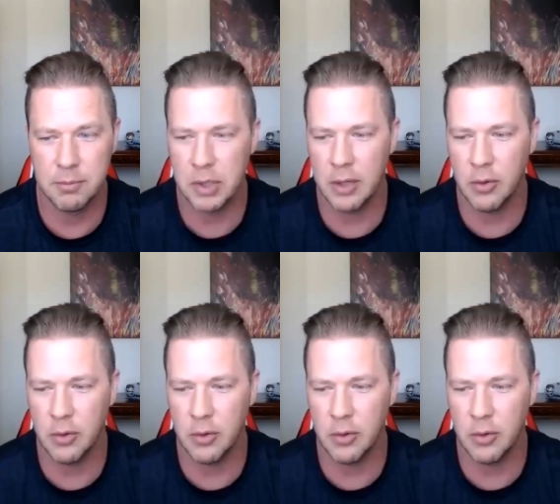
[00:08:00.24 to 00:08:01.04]
and play
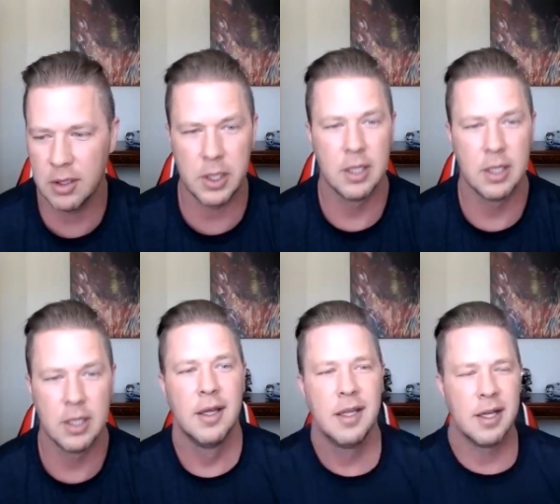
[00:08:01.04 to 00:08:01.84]
with it a little bit
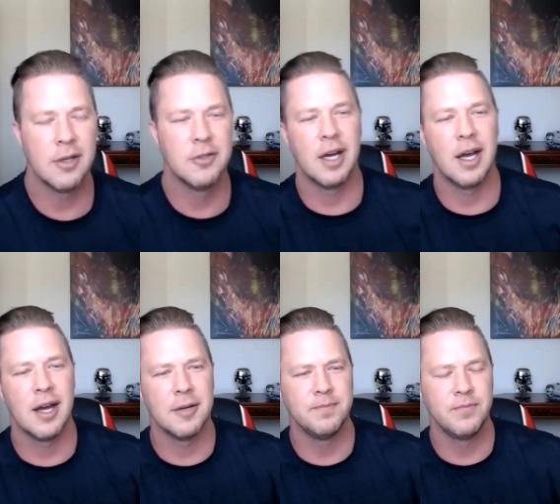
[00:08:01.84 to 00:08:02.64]
you know.
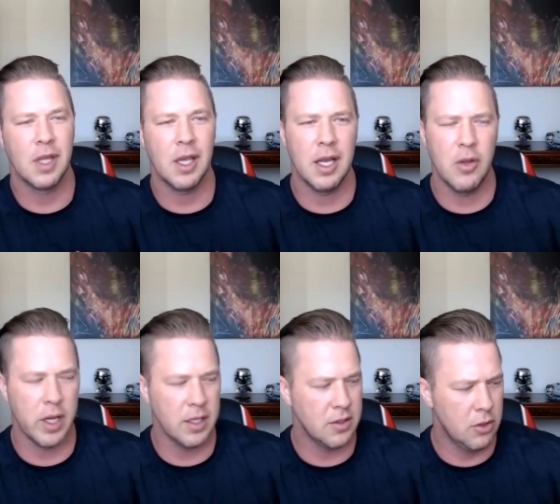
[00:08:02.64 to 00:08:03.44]
Um,
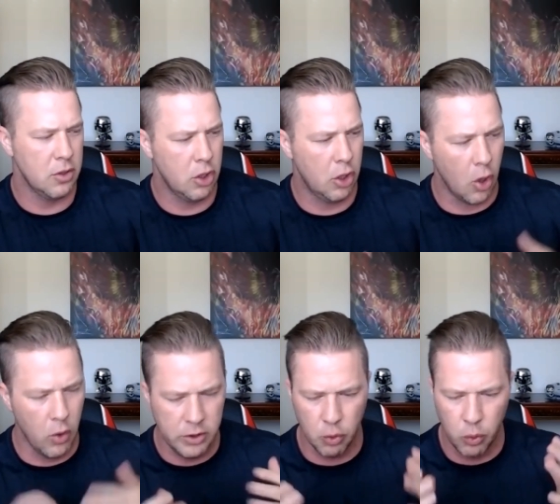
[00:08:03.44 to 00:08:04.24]
anyway,
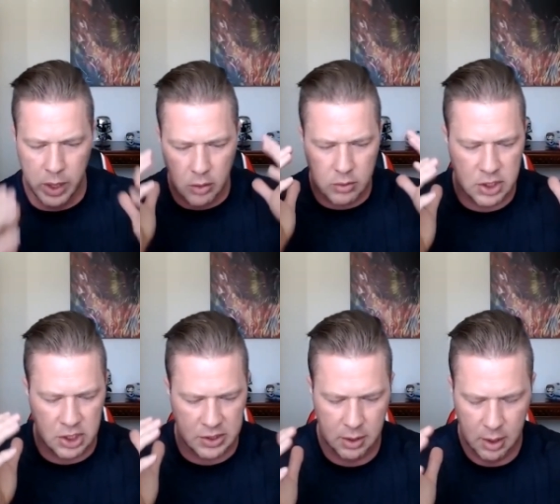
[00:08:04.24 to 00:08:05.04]
going through
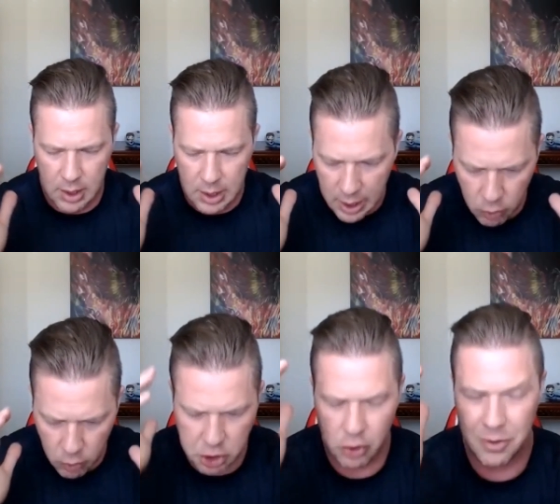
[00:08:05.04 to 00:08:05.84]
Rio, just
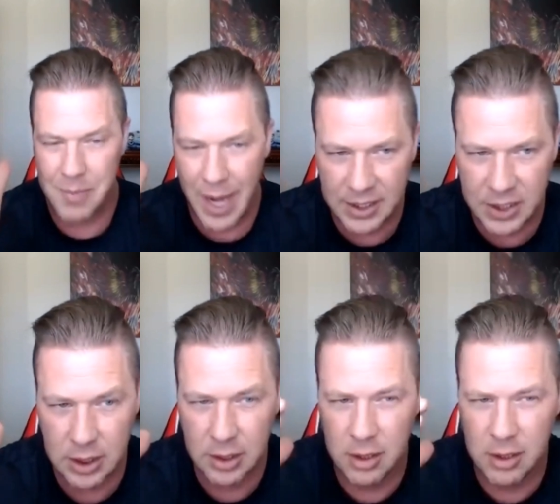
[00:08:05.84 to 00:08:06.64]
I want you to
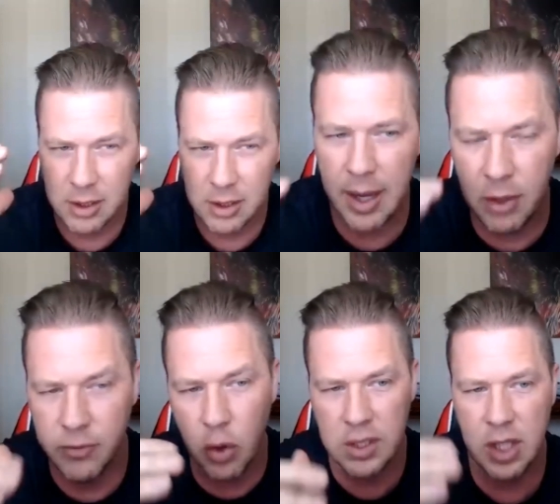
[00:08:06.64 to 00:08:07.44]
imagine the
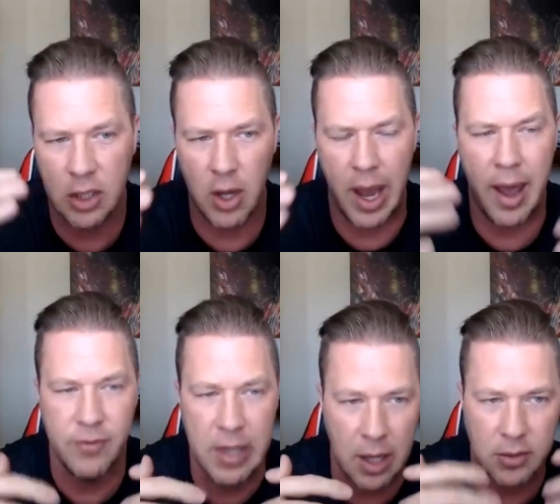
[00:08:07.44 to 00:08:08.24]
level of noise that you
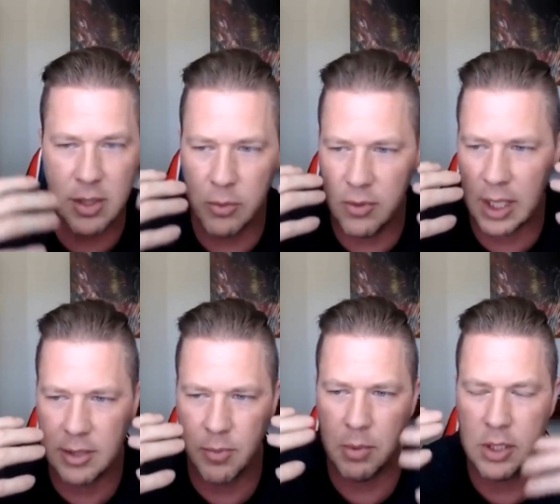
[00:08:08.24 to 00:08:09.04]
have now. Some of
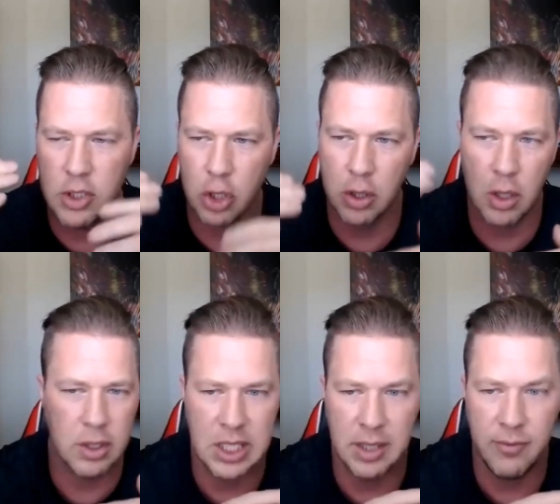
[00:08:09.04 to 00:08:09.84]
you guys maybe
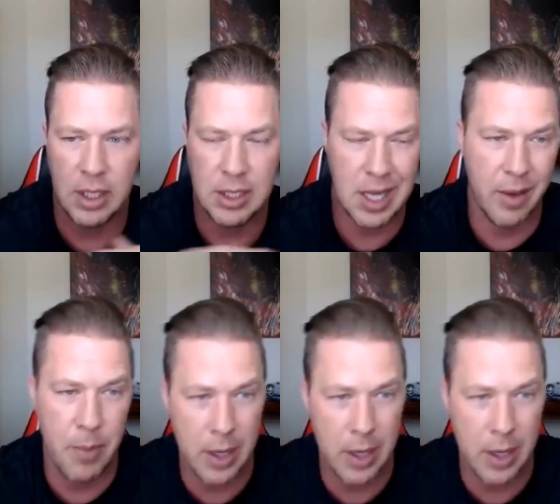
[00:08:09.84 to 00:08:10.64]
turn on the TV to
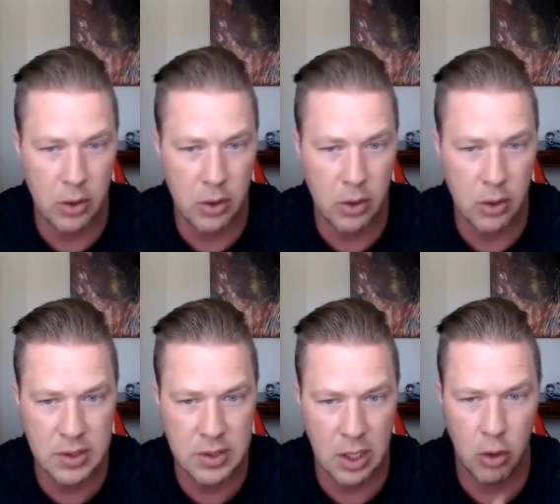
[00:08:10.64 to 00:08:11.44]
have background
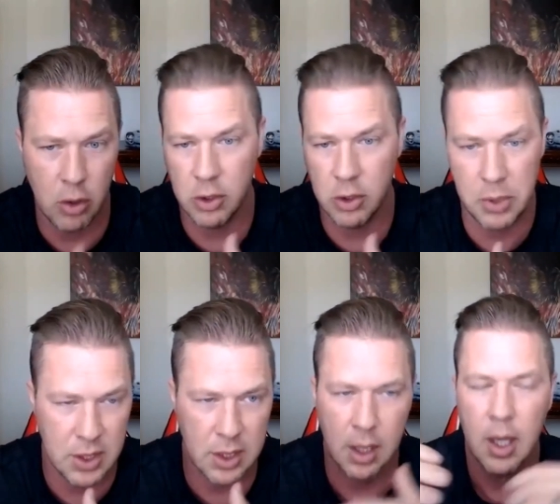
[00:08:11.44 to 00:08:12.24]
noise at home, or you play
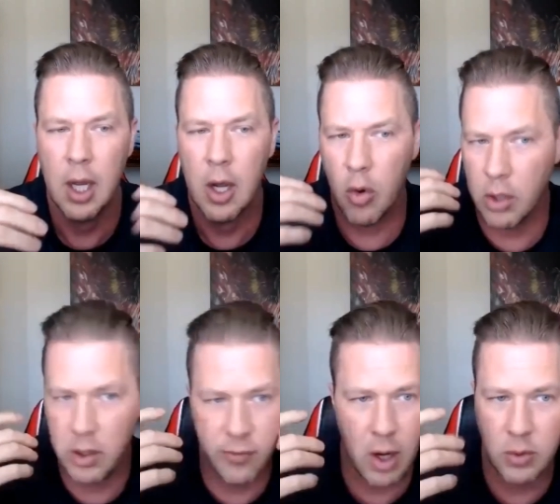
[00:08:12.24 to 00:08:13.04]
music,
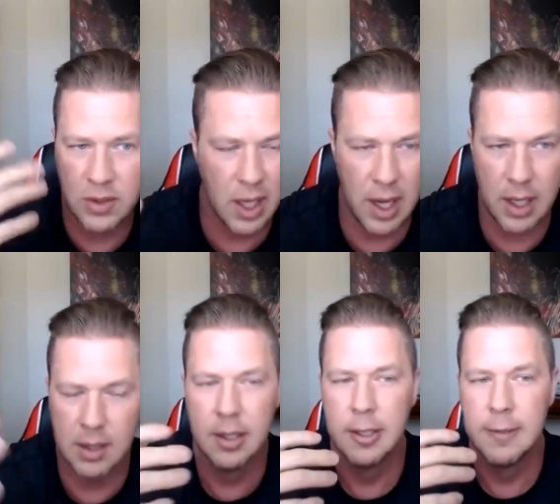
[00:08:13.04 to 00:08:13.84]
or you've always
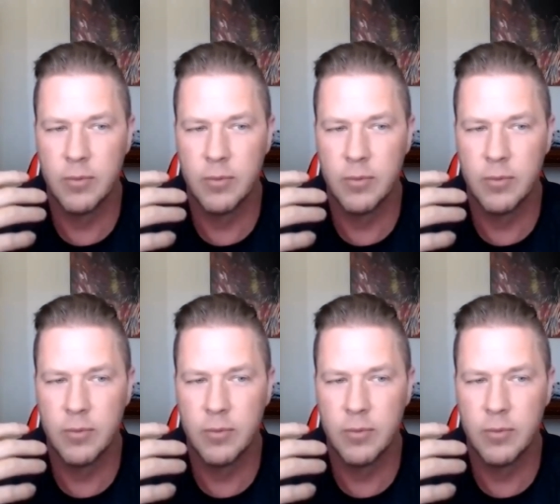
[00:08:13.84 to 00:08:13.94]
got